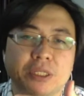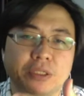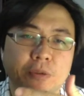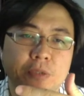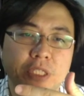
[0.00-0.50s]

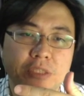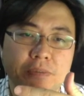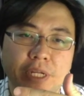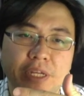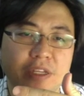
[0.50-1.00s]
to
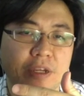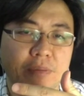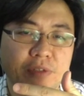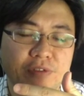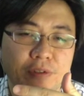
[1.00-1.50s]
display number
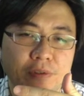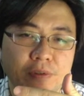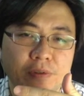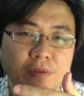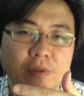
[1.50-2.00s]
4.
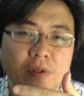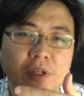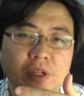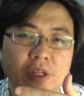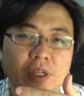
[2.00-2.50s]

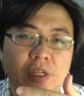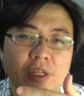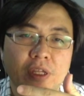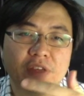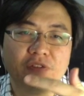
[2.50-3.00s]

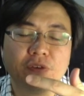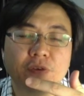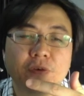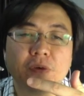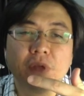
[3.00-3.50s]
If
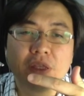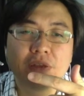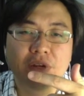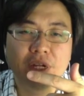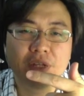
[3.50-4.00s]
you
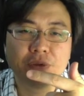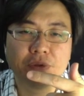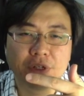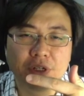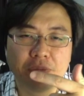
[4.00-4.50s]
try to
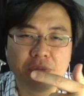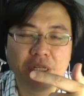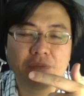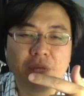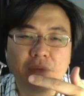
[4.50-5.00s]
draw a
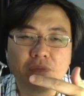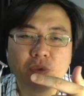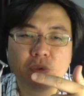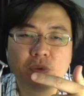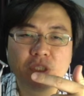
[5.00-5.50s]
bitmap,
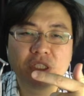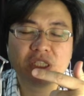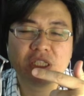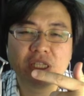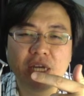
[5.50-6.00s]
you would
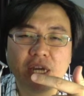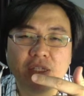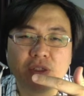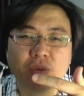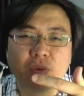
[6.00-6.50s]
see that
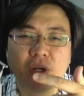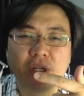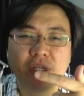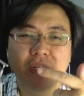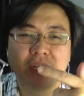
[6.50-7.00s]
you want
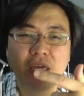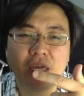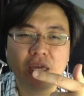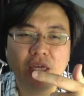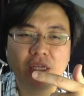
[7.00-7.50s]

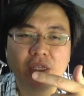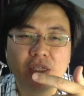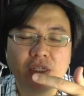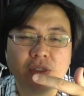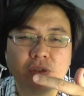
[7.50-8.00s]
A
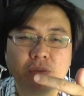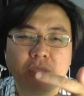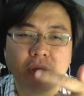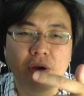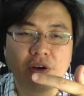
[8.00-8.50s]
to be
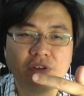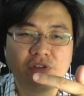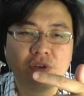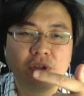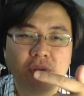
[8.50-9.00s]
off,
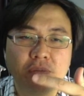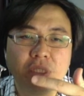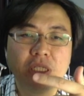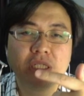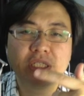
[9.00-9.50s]

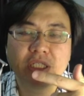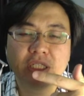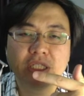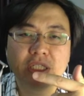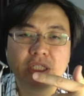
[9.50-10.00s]
B,
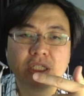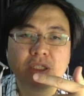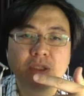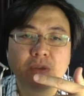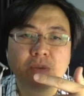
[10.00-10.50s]
C
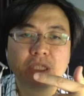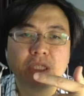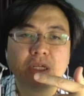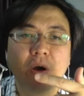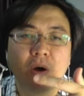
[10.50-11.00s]
to be
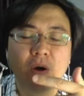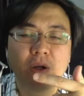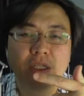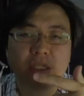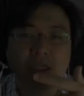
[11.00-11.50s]

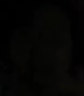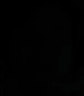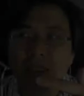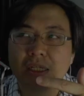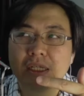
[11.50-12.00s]
on,
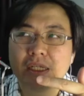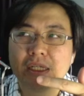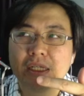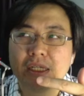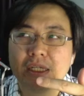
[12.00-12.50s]

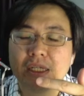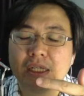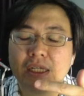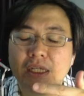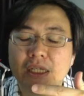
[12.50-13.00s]

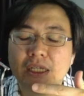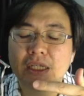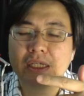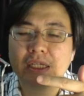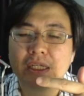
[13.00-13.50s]
D,